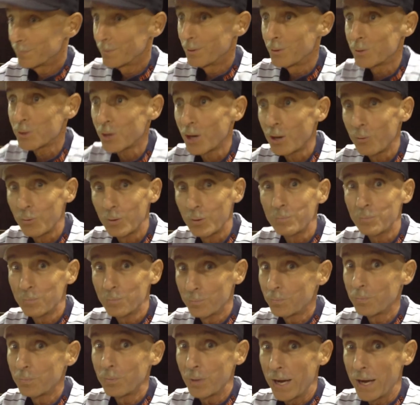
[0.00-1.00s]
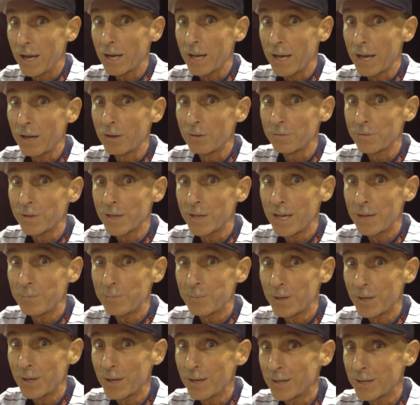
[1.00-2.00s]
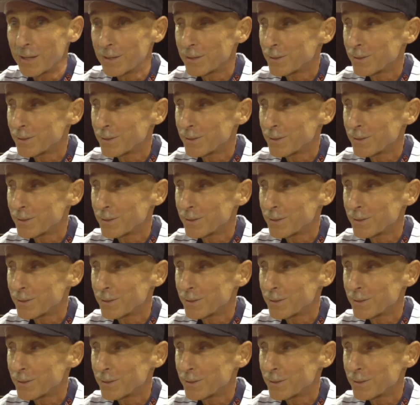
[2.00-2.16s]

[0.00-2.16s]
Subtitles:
We saw one hell of a game tonight.